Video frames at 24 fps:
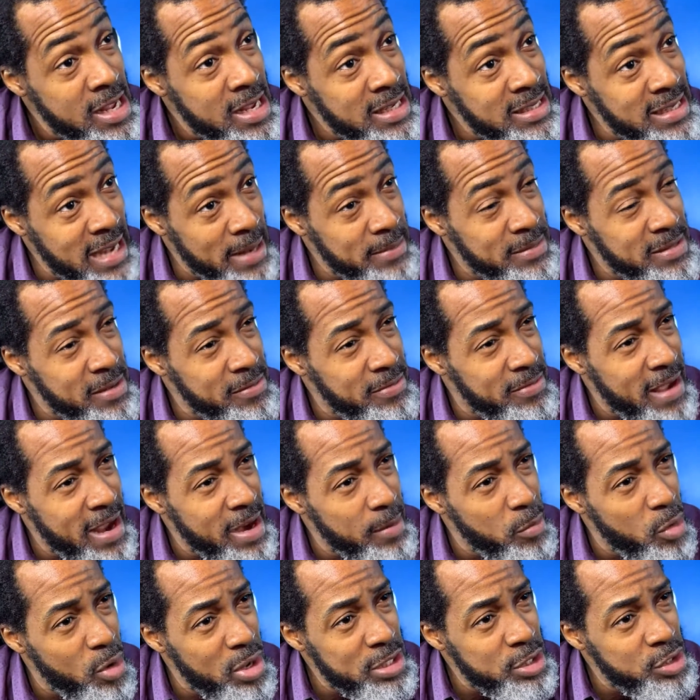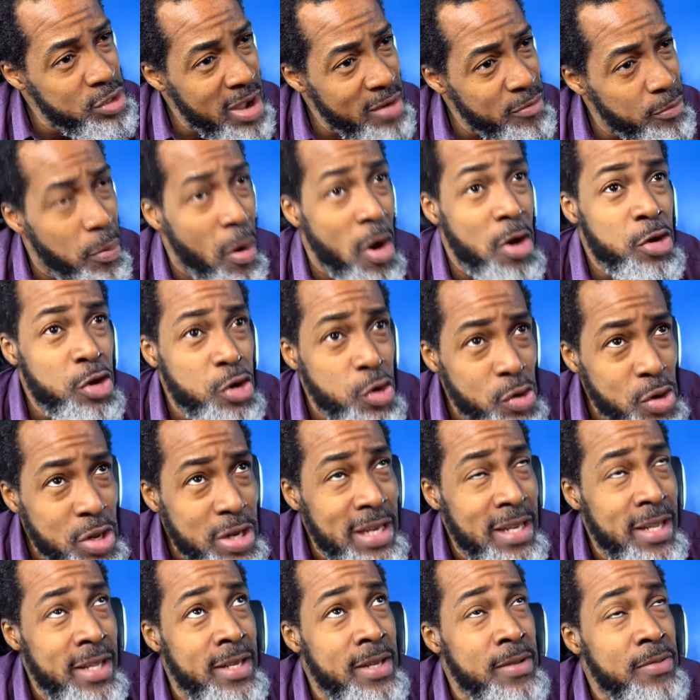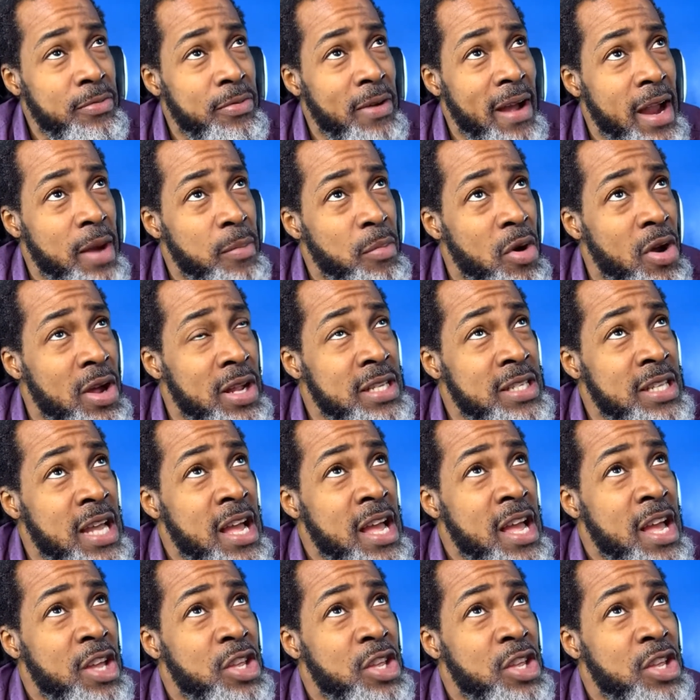types of fibroids. You have pondulated fibroids,